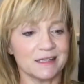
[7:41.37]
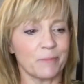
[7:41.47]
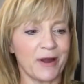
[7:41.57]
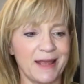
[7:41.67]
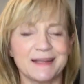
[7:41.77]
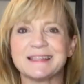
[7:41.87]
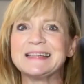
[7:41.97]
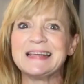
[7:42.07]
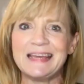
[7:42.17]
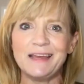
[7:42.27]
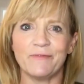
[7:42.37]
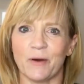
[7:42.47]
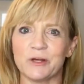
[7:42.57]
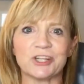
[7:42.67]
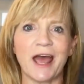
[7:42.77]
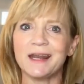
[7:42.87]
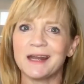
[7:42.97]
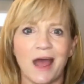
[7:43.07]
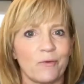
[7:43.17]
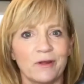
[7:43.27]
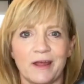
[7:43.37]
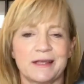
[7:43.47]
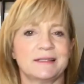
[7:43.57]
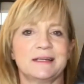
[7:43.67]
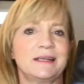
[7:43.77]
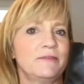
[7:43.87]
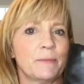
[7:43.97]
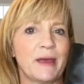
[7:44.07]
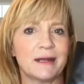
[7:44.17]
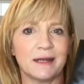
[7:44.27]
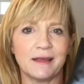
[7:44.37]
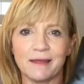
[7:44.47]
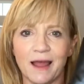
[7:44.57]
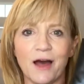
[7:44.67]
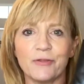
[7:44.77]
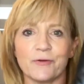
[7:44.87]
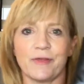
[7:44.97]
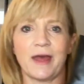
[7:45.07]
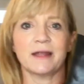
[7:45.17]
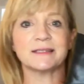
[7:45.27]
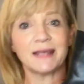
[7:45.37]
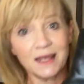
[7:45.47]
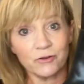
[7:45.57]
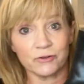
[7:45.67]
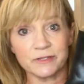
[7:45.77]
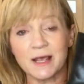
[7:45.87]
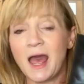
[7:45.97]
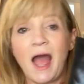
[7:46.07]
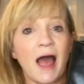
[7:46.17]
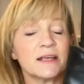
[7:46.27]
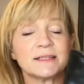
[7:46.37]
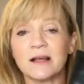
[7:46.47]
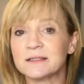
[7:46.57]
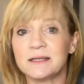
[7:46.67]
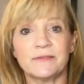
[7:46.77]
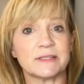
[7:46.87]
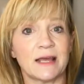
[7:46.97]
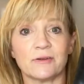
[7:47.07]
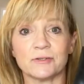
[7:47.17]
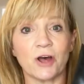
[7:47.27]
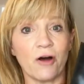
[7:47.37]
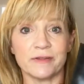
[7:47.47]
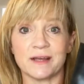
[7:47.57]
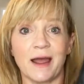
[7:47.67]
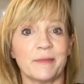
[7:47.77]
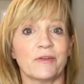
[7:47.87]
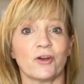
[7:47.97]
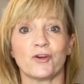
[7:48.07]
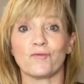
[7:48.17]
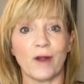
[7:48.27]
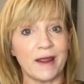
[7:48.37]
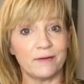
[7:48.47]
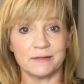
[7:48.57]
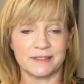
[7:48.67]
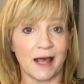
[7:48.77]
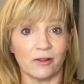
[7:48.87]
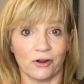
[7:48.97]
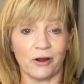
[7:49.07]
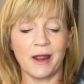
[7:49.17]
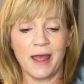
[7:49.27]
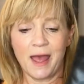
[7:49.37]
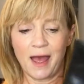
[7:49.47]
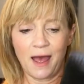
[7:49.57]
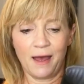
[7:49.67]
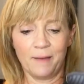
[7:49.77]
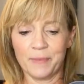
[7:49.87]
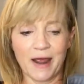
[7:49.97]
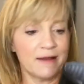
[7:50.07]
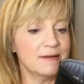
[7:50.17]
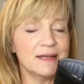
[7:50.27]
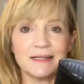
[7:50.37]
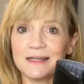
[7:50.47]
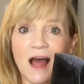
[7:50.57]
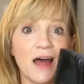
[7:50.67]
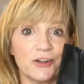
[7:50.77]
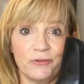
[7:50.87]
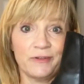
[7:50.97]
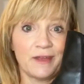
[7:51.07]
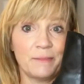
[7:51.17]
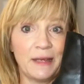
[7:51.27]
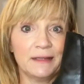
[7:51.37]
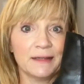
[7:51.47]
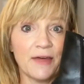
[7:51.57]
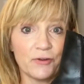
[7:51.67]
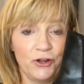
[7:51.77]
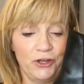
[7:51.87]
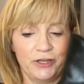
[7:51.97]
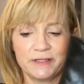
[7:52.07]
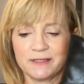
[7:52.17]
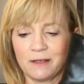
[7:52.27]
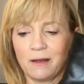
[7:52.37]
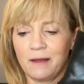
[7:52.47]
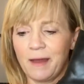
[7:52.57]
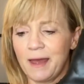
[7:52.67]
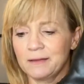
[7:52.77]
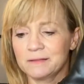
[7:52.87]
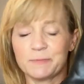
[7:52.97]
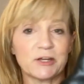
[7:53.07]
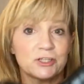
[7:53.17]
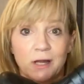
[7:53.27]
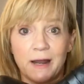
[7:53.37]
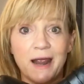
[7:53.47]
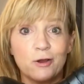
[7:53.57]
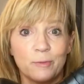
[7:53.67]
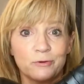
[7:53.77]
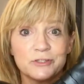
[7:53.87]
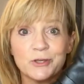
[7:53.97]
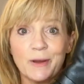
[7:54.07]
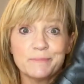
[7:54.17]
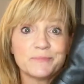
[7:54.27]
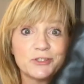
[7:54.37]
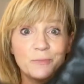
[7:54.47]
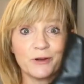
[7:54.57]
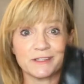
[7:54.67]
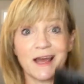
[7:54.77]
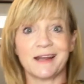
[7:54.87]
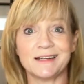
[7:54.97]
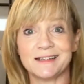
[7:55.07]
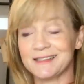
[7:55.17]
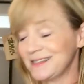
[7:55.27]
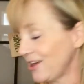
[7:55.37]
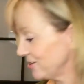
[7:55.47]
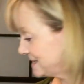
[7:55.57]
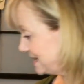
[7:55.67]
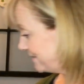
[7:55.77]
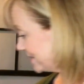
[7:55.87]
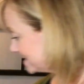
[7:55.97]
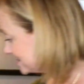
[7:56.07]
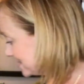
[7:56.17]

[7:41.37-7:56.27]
brand is Teva, which I did not realize that Teva made anything other than sandals. I sell Teva sandals all the time, and they're a great seller. But I did not know that they made leather goods, and especially not ankle boots. So I'm super excited to sell Tevas,